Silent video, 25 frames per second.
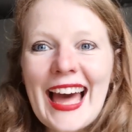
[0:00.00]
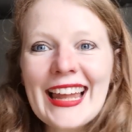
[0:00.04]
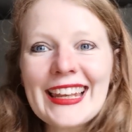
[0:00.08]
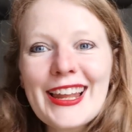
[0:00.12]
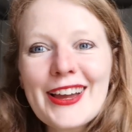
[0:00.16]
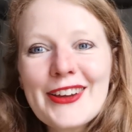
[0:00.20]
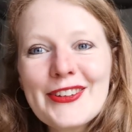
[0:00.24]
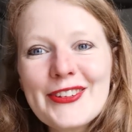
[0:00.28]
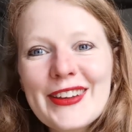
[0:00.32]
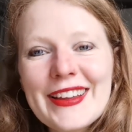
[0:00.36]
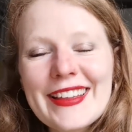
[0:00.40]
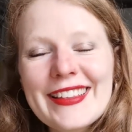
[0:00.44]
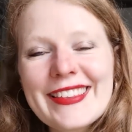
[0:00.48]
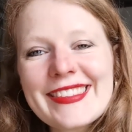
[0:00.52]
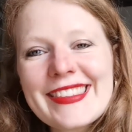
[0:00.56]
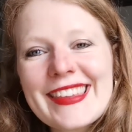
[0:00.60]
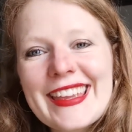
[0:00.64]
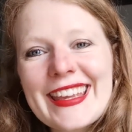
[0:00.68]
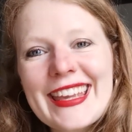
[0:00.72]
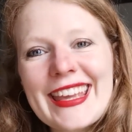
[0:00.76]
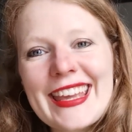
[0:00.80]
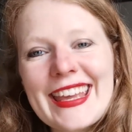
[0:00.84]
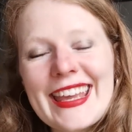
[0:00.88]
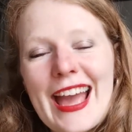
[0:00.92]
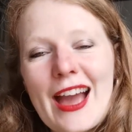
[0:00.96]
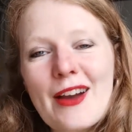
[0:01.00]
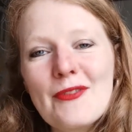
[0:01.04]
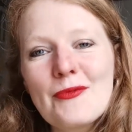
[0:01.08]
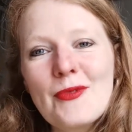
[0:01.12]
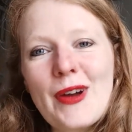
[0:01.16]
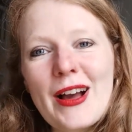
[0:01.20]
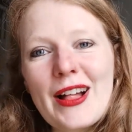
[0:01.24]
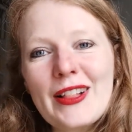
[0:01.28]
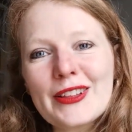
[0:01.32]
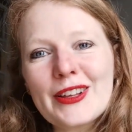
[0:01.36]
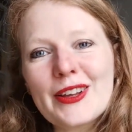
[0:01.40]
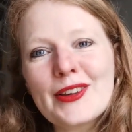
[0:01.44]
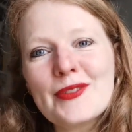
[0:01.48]
Hello, it's Nicky, and
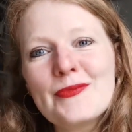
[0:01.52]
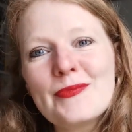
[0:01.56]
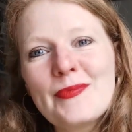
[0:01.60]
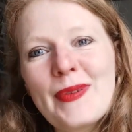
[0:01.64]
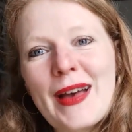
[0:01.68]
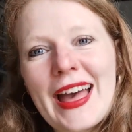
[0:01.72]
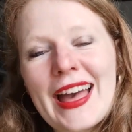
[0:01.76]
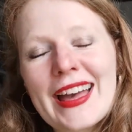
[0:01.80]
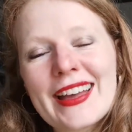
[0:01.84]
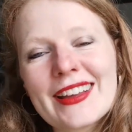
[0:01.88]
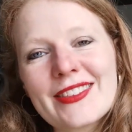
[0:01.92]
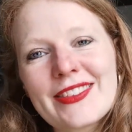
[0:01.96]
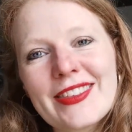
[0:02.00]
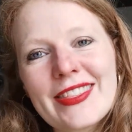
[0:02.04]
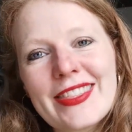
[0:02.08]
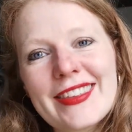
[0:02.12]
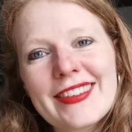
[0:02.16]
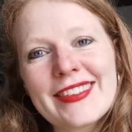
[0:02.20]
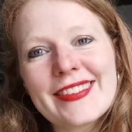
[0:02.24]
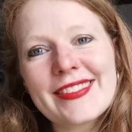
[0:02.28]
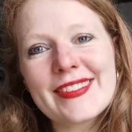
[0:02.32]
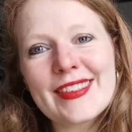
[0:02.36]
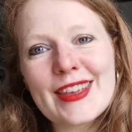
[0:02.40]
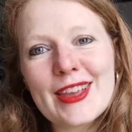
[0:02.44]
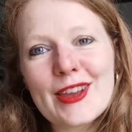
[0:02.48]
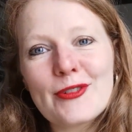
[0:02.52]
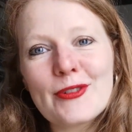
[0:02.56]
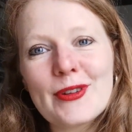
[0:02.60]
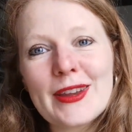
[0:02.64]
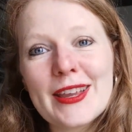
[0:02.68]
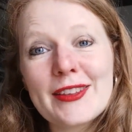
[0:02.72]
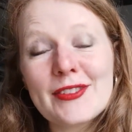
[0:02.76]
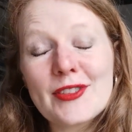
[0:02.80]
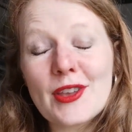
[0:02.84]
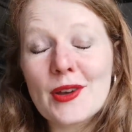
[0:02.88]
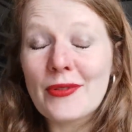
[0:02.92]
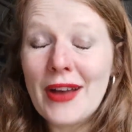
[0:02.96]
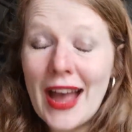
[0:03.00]
welcome back to this
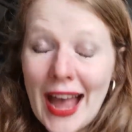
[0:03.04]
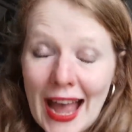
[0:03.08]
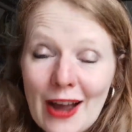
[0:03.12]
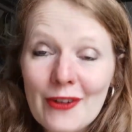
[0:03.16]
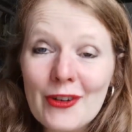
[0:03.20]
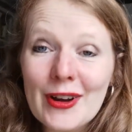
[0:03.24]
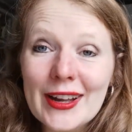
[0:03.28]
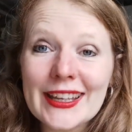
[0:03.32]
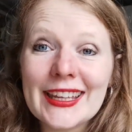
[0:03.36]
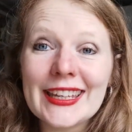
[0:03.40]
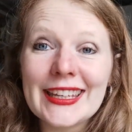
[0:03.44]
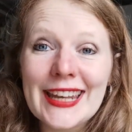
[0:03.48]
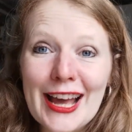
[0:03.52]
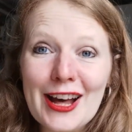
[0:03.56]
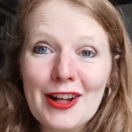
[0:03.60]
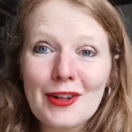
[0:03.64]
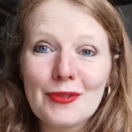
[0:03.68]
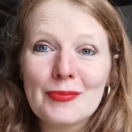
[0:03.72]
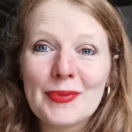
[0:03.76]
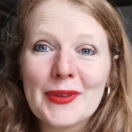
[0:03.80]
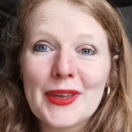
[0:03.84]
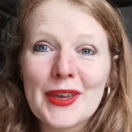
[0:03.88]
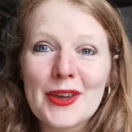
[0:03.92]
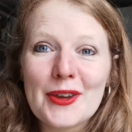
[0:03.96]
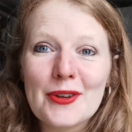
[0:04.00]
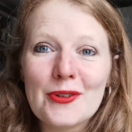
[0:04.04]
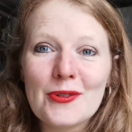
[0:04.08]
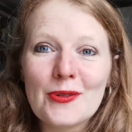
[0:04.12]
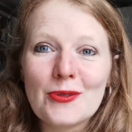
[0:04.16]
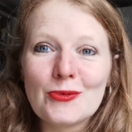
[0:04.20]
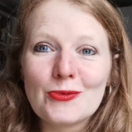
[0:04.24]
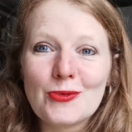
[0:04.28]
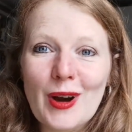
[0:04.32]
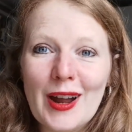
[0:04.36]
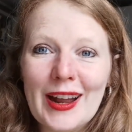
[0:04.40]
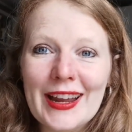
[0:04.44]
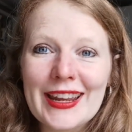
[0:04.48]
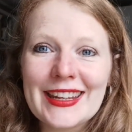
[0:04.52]
series of How I Can Help You
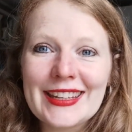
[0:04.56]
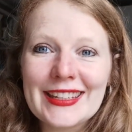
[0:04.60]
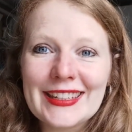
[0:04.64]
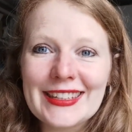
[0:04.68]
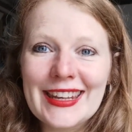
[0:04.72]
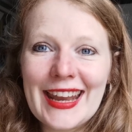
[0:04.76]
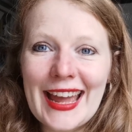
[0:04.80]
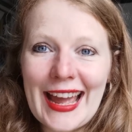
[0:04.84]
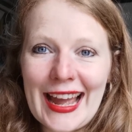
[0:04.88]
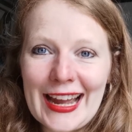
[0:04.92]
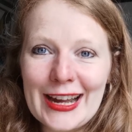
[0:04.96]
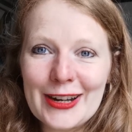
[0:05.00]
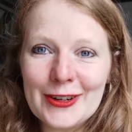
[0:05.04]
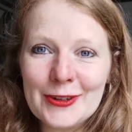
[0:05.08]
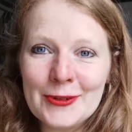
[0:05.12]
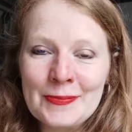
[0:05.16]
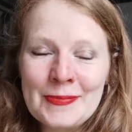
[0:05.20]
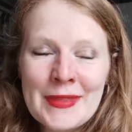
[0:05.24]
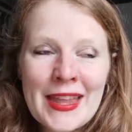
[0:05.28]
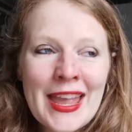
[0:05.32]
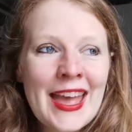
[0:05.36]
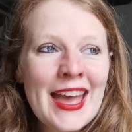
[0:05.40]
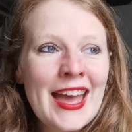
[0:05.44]
Right Now.